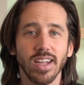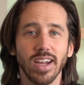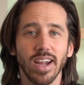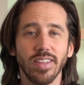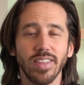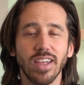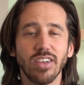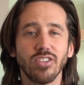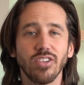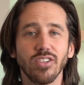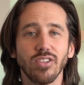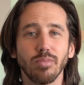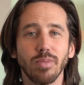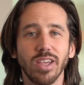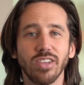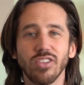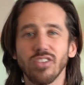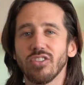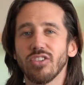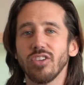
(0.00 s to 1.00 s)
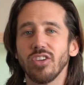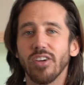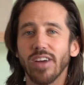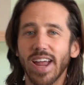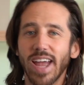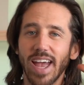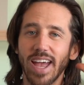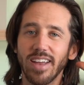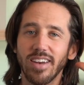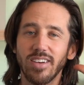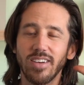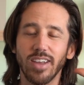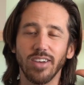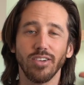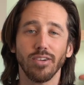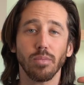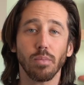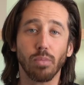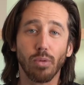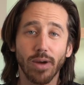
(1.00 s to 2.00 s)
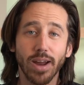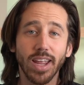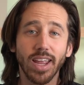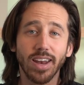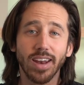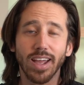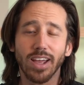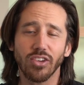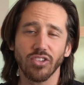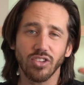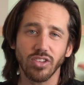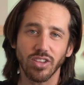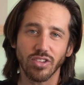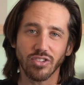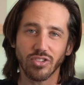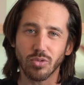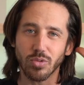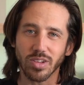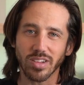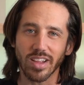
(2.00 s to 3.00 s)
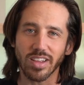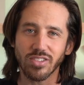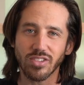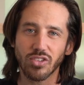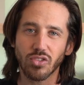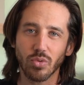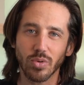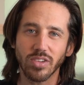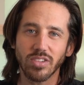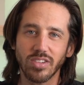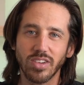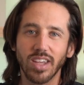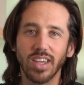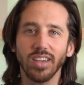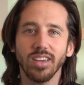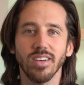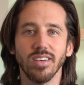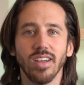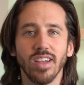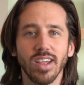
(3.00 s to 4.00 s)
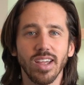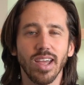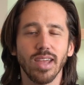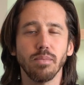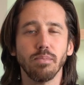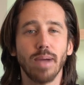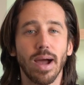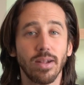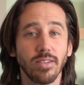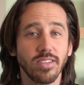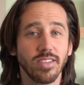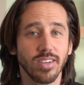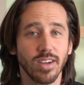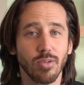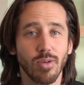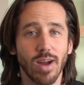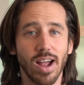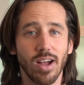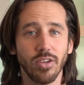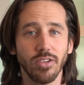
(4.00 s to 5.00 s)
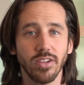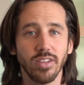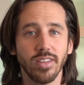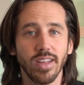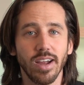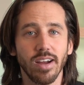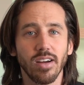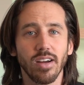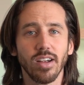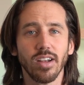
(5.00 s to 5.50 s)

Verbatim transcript: And that just makes it so your head and your brain actually is doing less twisting and, and bouncing around in there.